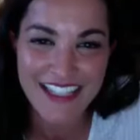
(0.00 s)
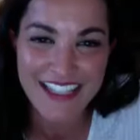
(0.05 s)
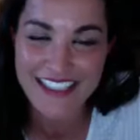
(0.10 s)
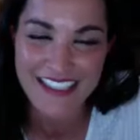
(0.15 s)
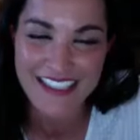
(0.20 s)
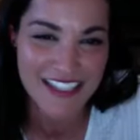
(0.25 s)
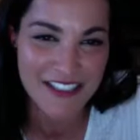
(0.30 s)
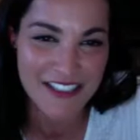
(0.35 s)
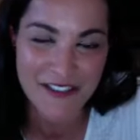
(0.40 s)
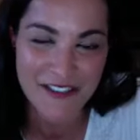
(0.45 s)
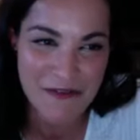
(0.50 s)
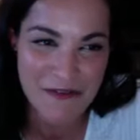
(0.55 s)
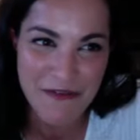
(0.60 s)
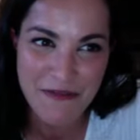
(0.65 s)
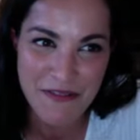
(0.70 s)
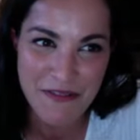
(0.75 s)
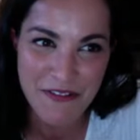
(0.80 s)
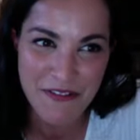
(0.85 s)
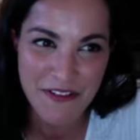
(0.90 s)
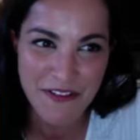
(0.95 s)
don't know what
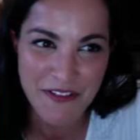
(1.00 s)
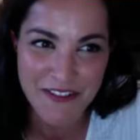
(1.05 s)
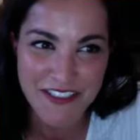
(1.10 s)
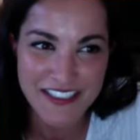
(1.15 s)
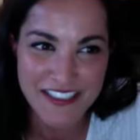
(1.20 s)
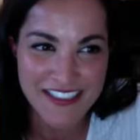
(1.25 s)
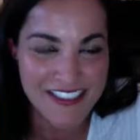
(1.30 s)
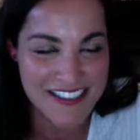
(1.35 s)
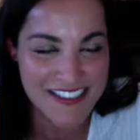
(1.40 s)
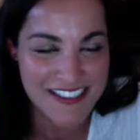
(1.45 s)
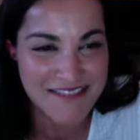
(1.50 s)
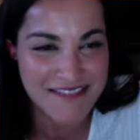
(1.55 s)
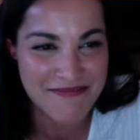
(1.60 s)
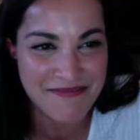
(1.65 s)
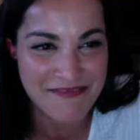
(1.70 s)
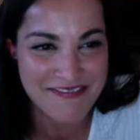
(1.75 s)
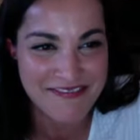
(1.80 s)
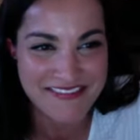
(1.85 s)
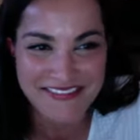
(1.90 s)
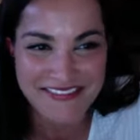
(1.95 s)
my favorite is.
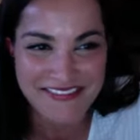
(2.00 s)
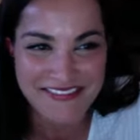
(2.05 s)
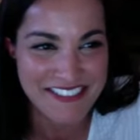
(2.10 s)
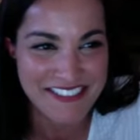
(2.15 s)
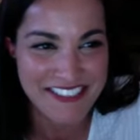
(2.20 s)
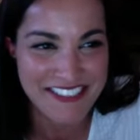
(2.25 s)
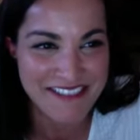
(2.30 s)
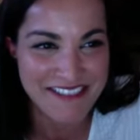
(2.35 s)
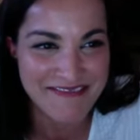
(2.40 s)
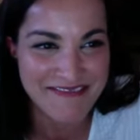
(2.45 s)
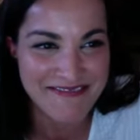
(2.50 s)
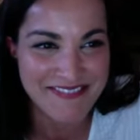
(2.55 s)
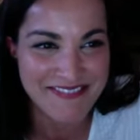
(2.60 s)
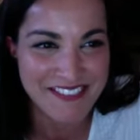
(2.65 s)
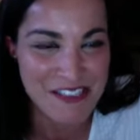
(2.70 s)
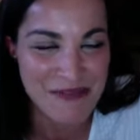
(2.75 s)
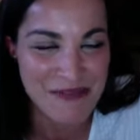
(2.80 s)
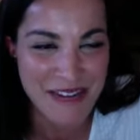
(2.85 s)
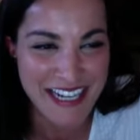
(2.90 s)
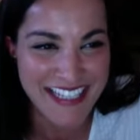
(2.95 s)
Don't know.
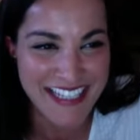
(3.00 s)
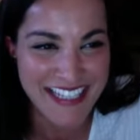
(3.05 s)
Too many.